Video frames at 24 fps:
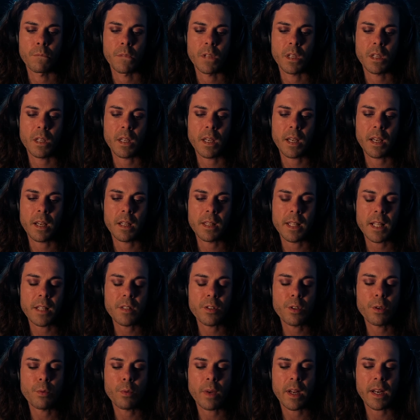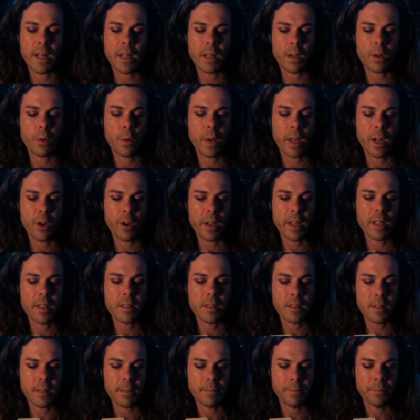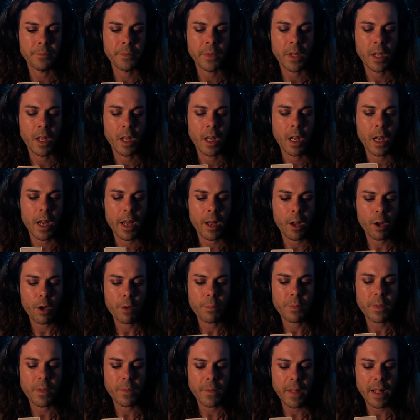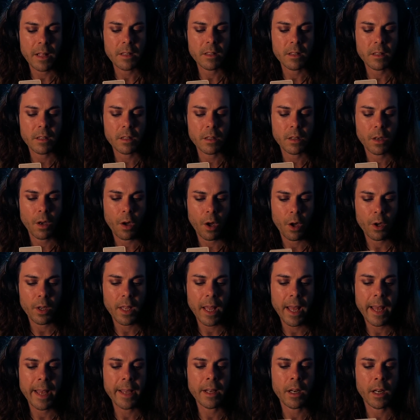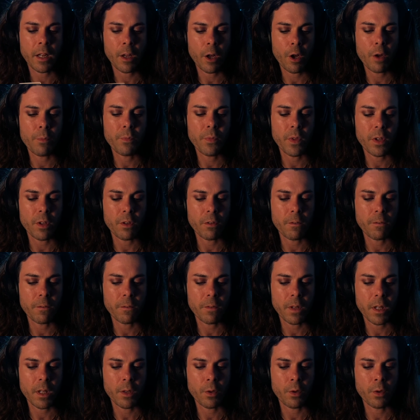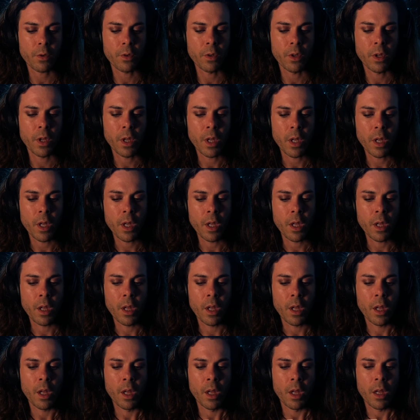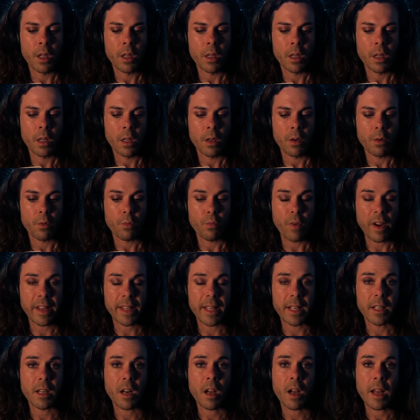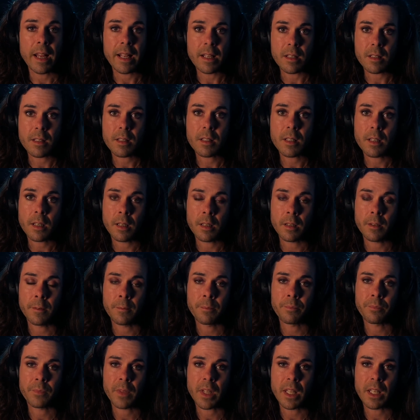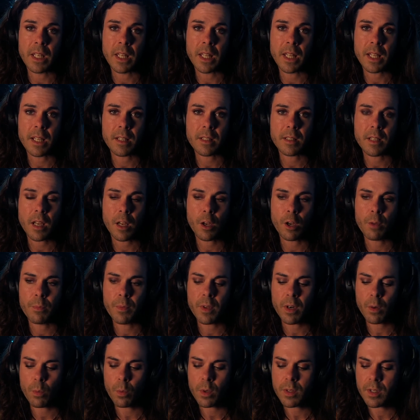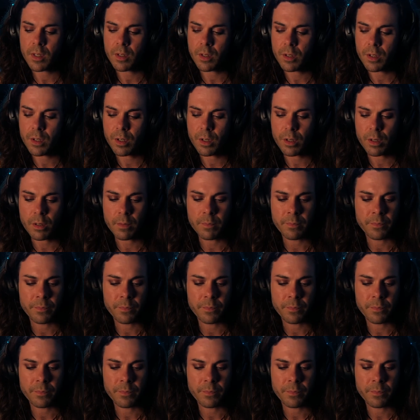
Yeah, that's your reading, Aquarius. I hope that that's okay, and I hope that you feel recognized in this. I hope that it wasn't too